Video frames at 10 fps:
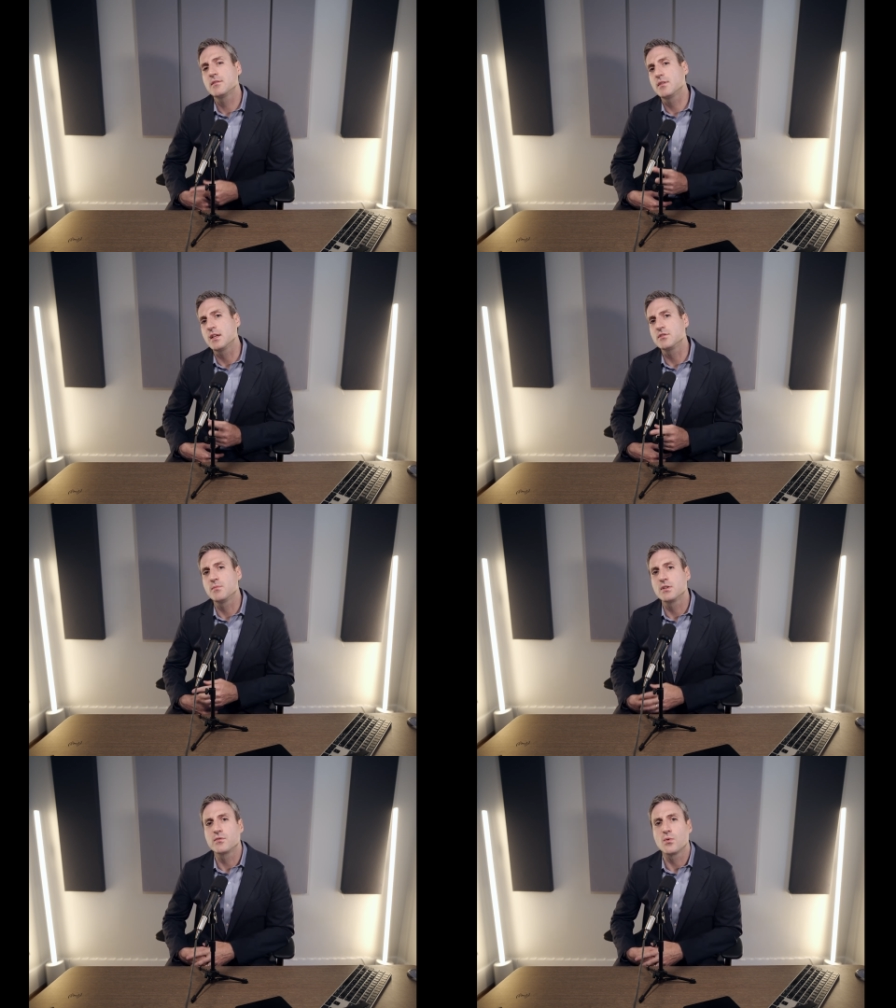Thanks so
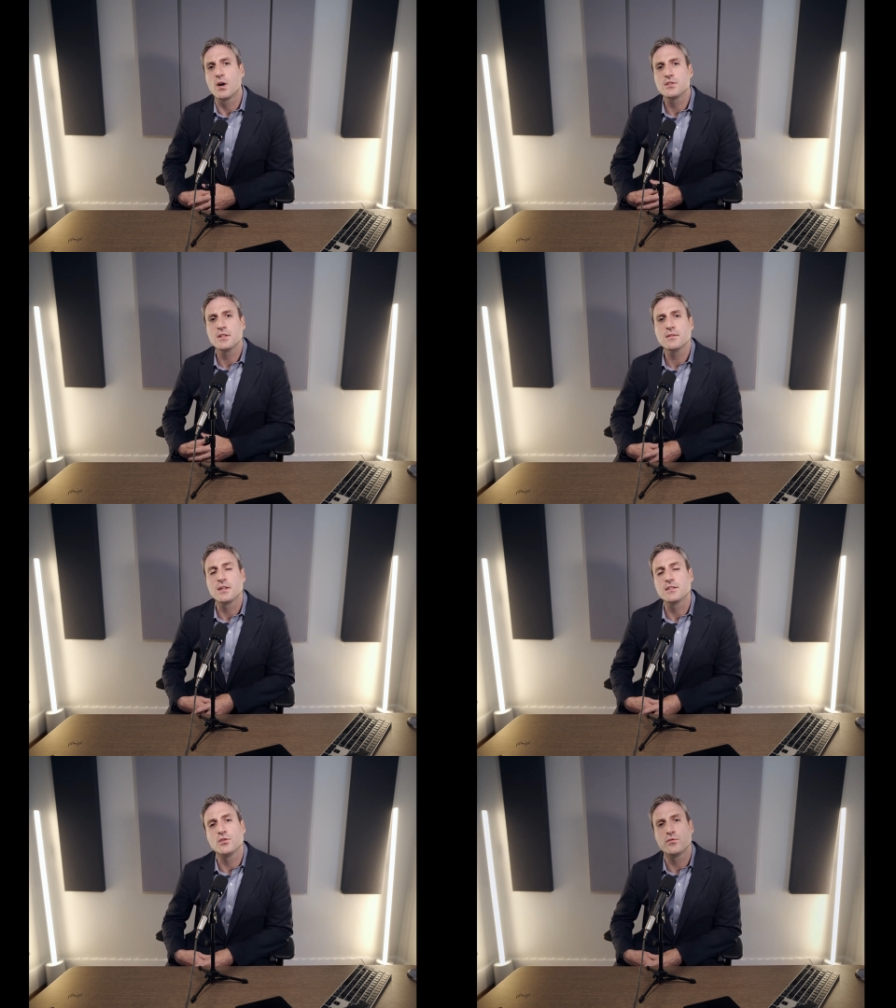much for watching. Let
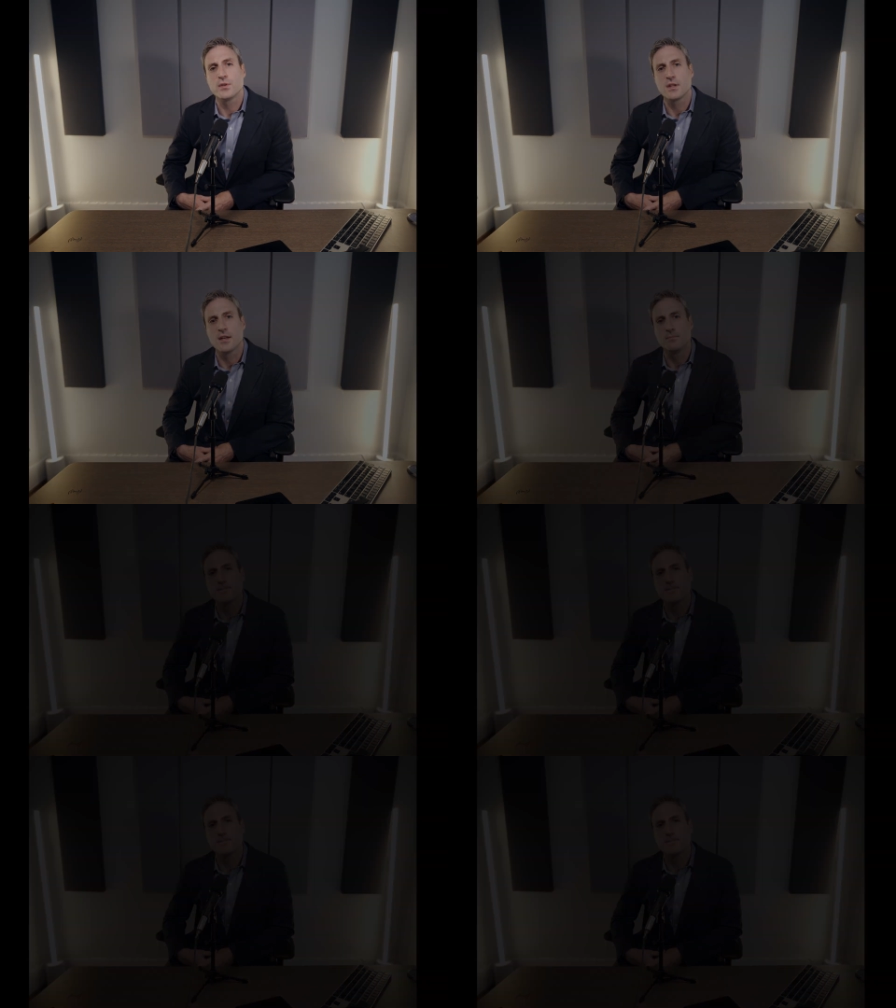us know if we can help.